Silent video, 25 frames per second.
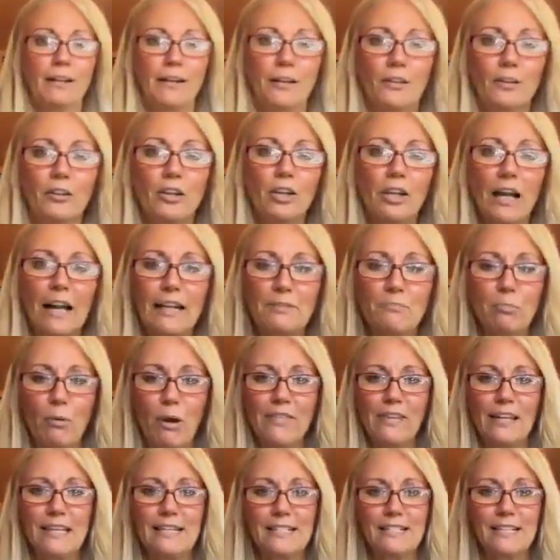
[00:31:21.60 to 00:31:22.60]
onions and
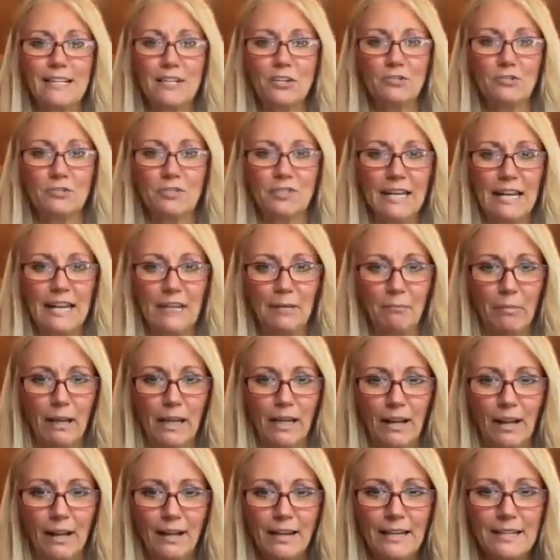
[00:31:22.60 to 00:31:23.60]
limes.
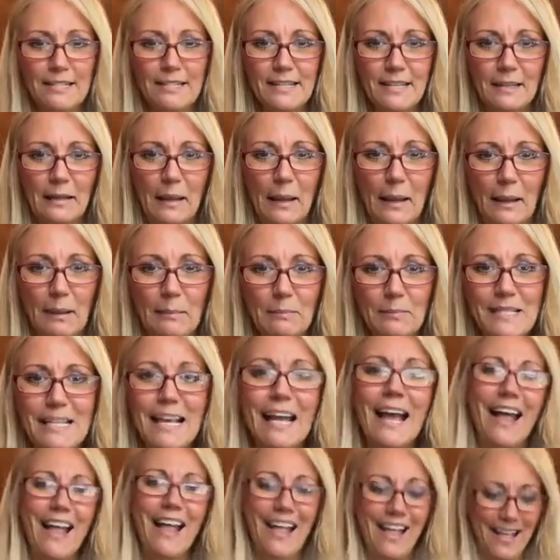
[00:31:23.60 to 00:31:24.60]
There was some garlic in here
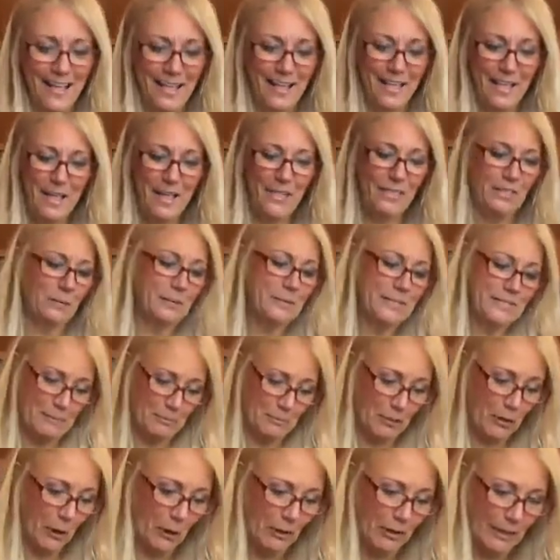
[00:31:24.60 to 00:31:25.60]
too, and
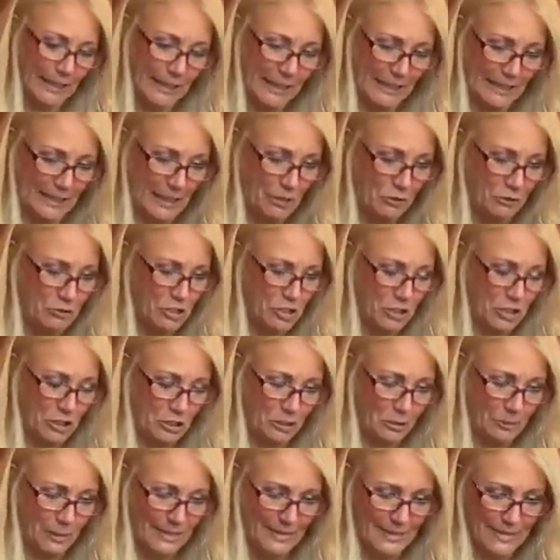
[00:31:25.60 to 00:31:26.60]
some
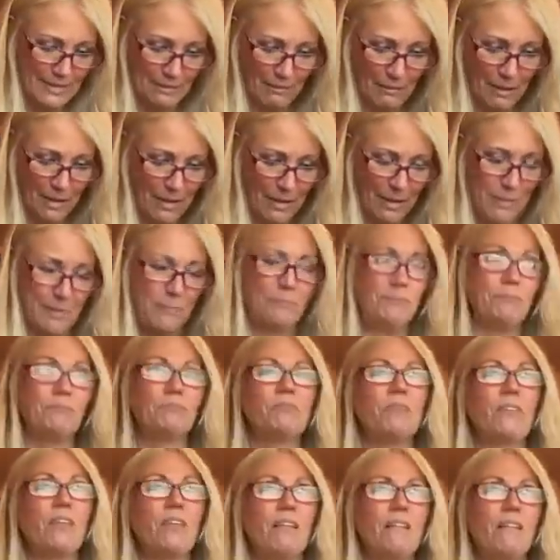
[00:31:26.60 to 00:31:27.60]
garlic,
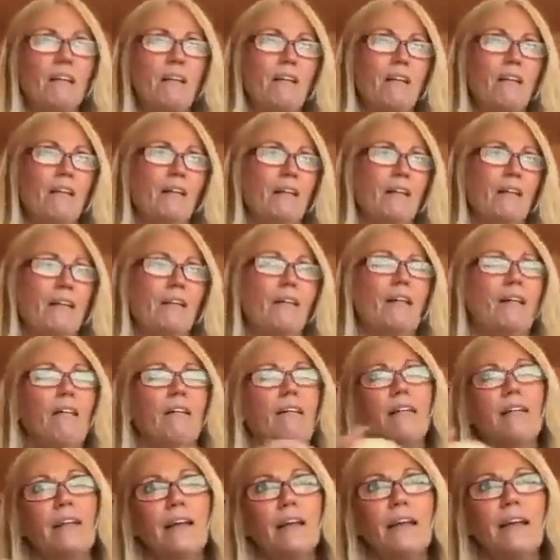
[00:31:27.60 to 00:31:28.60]

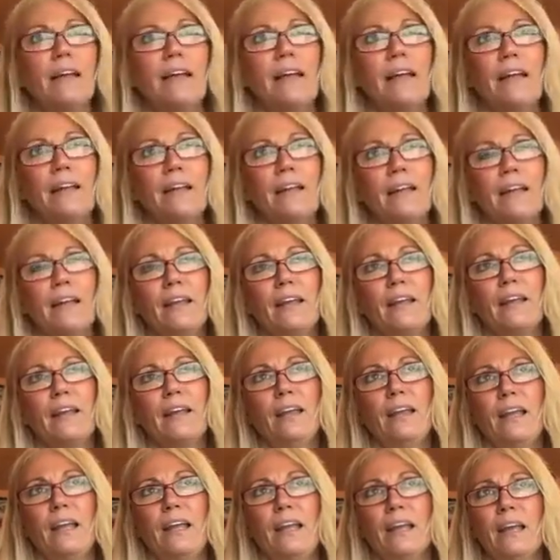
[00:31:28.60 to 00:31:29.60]
and
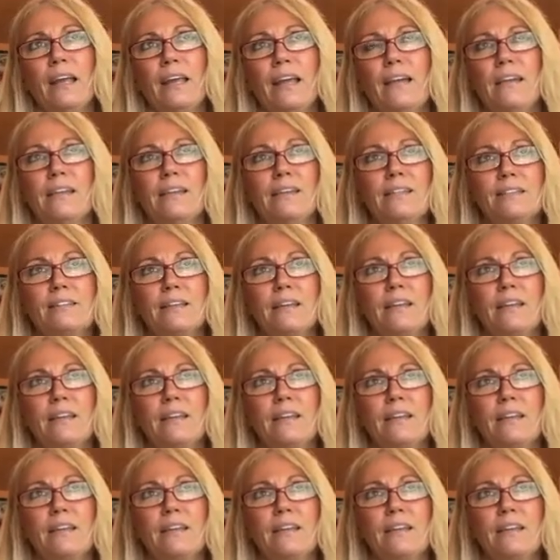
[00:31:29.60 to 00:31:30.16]
what else do I have?